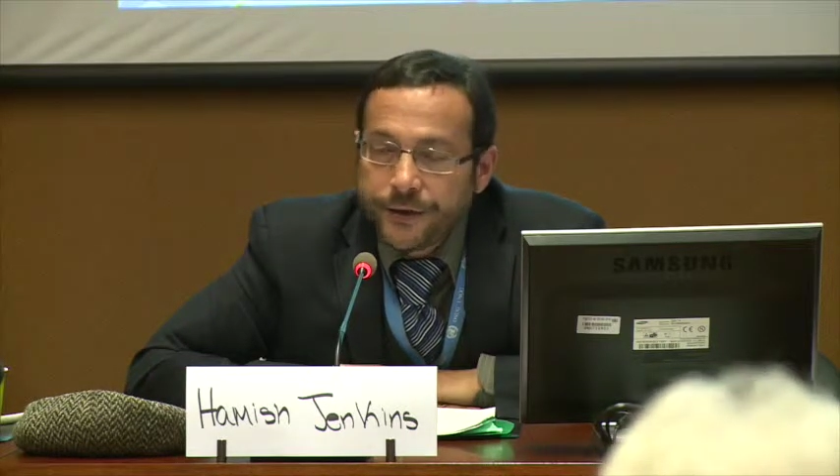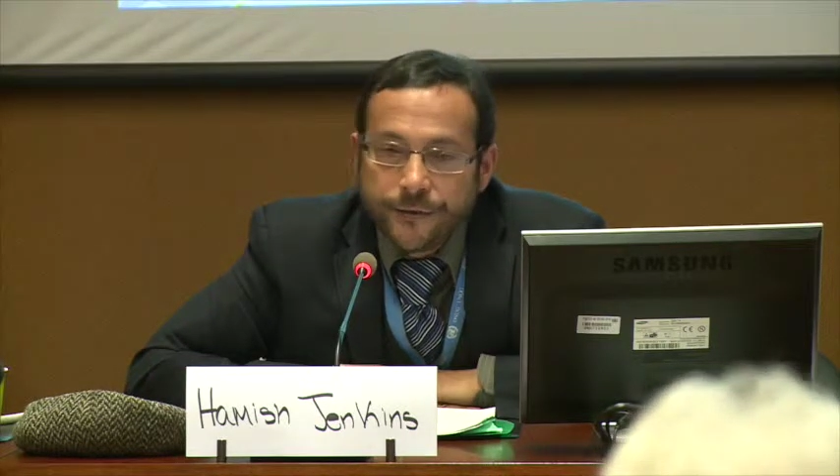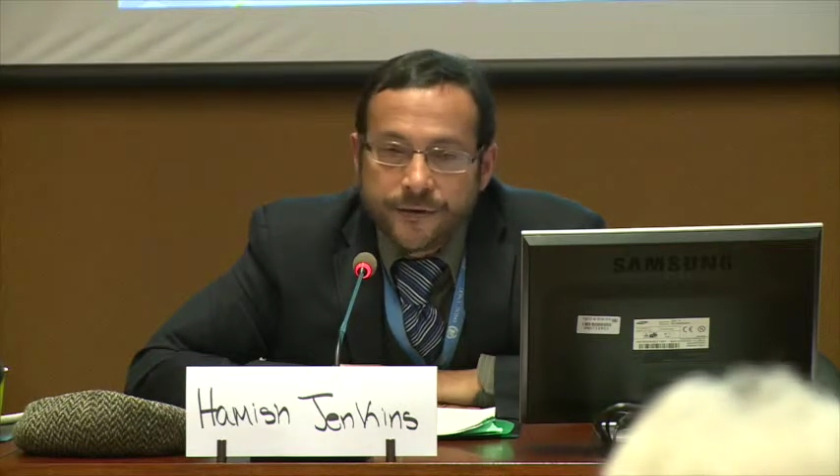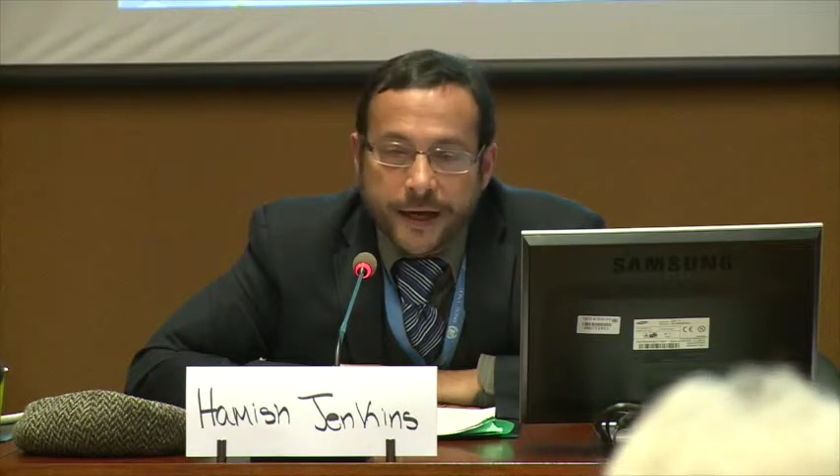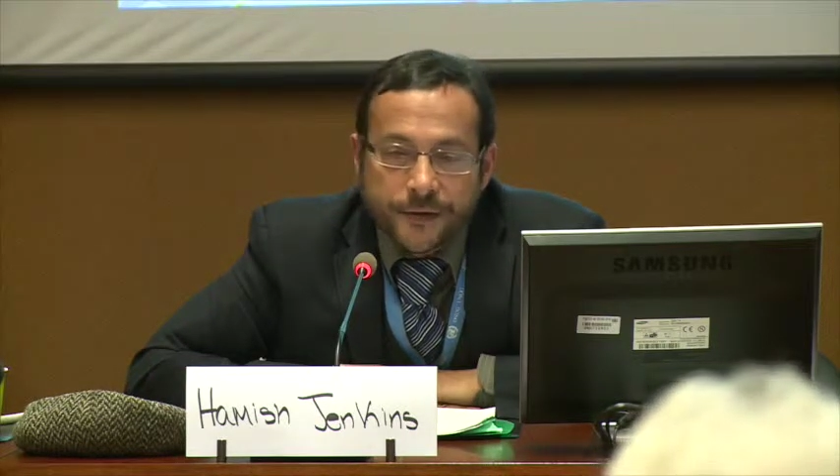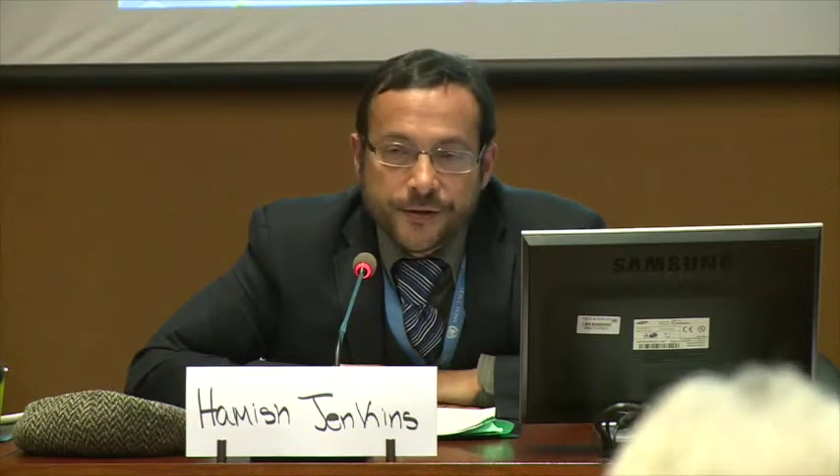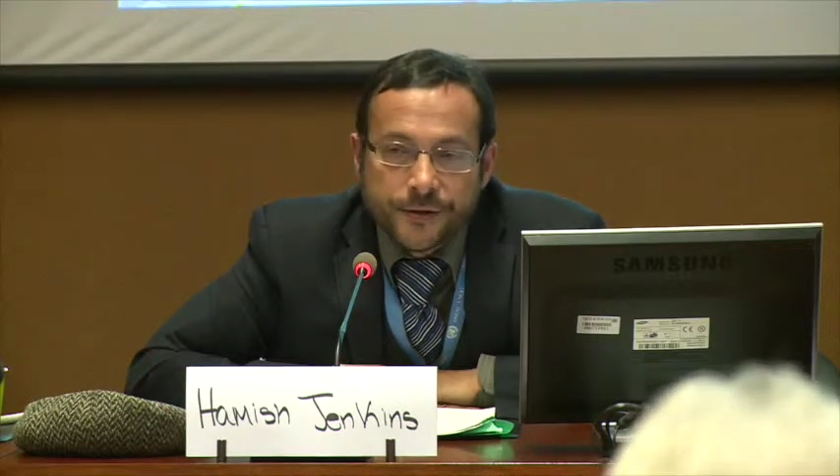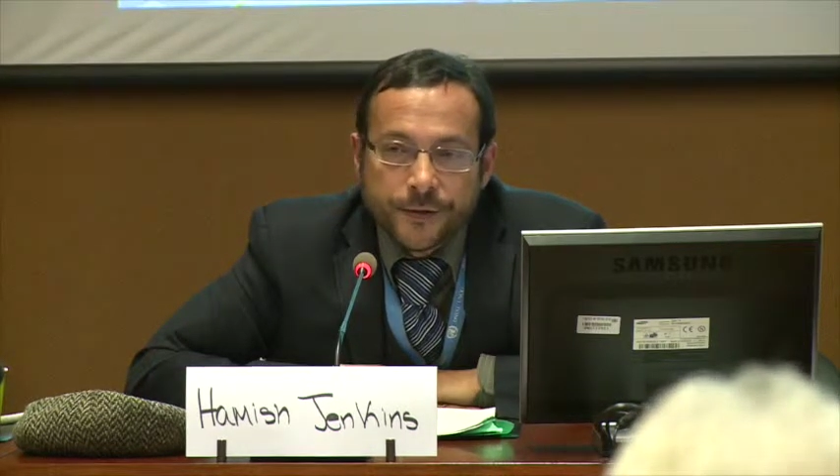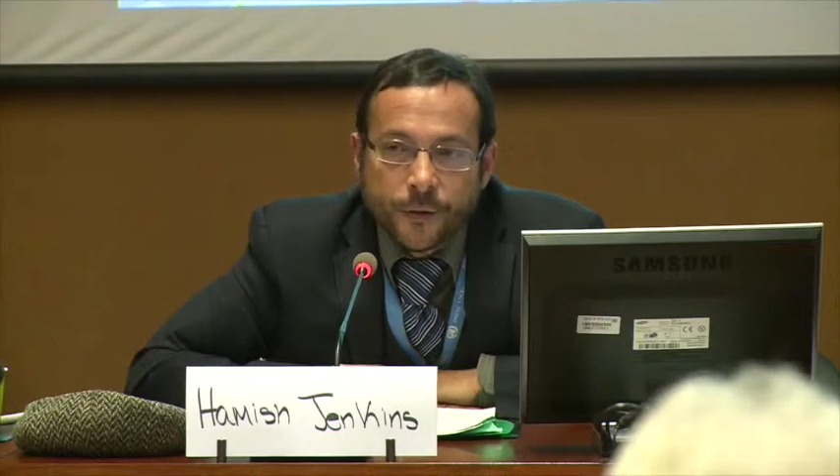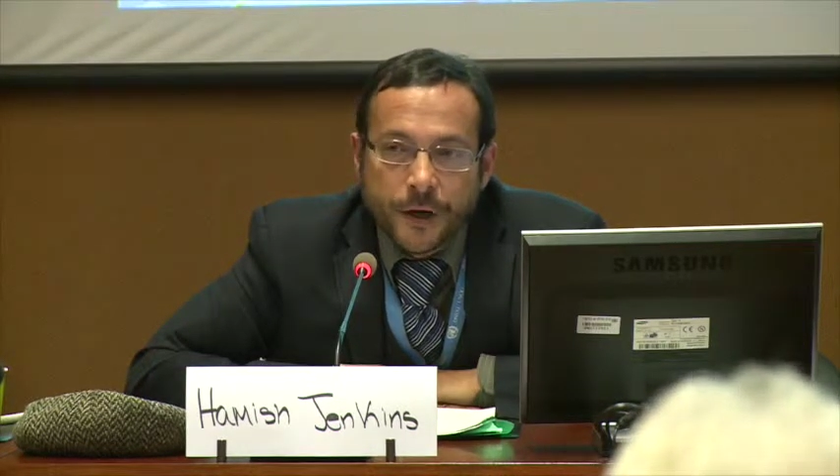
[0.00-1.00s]

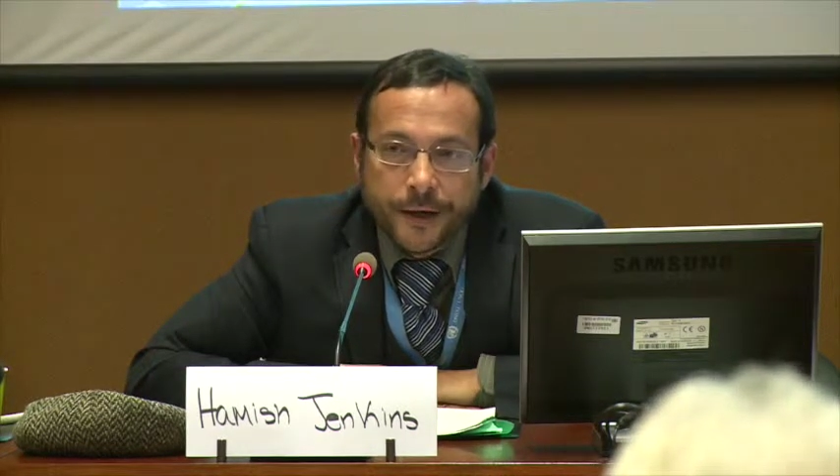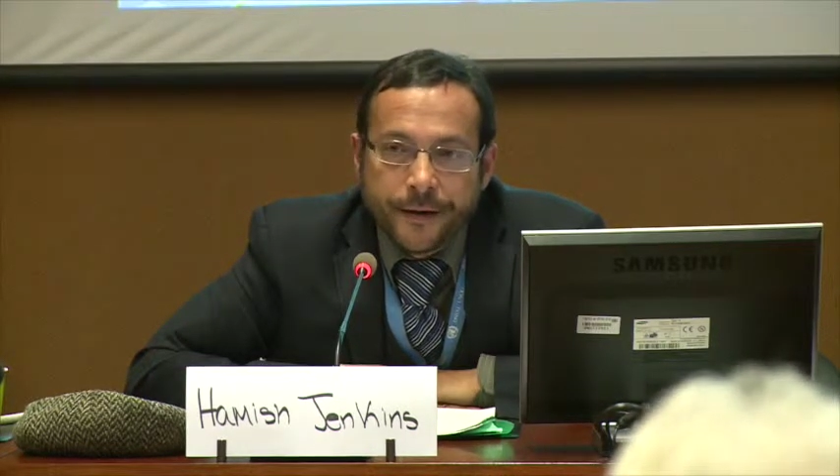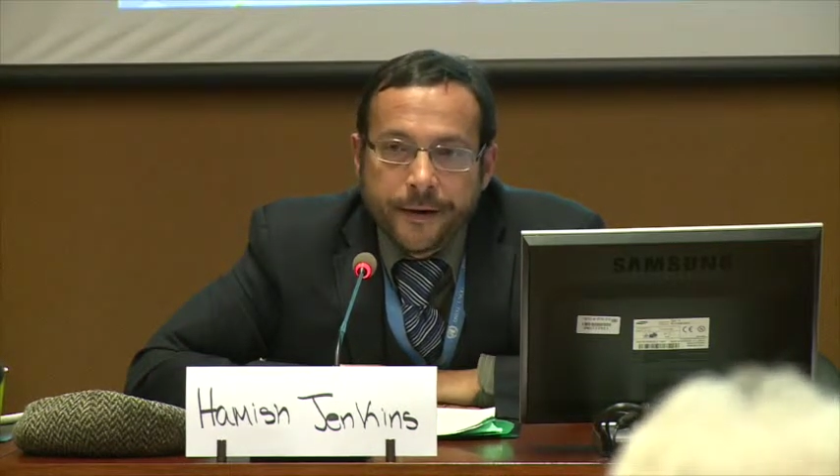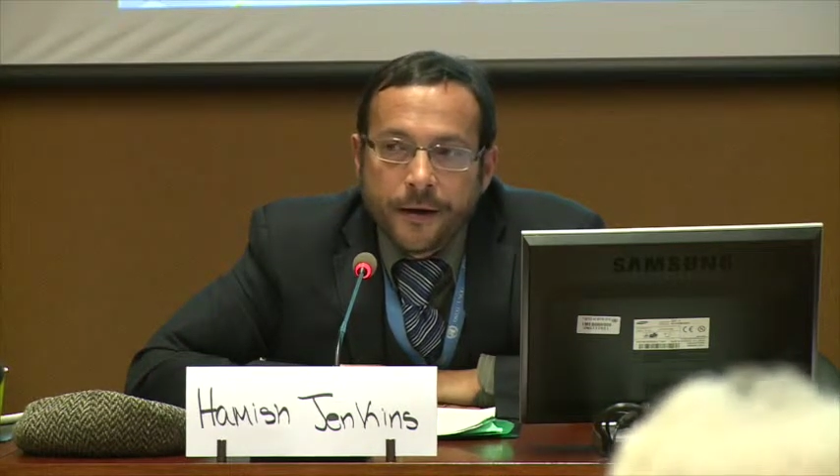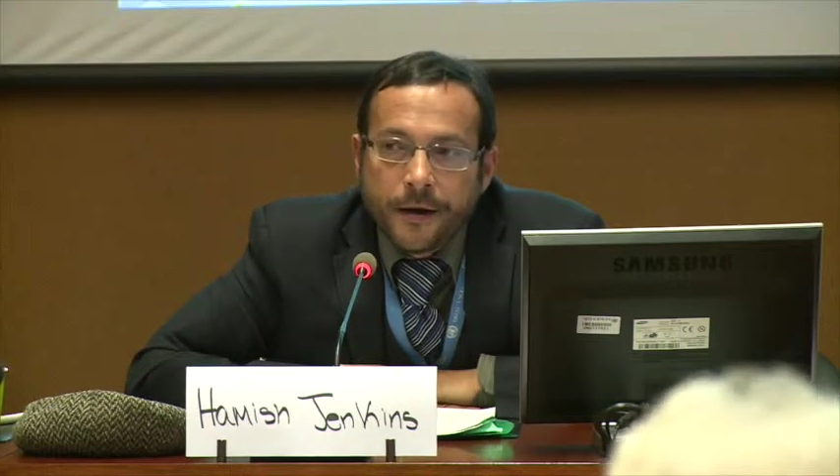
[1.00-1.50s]
2001.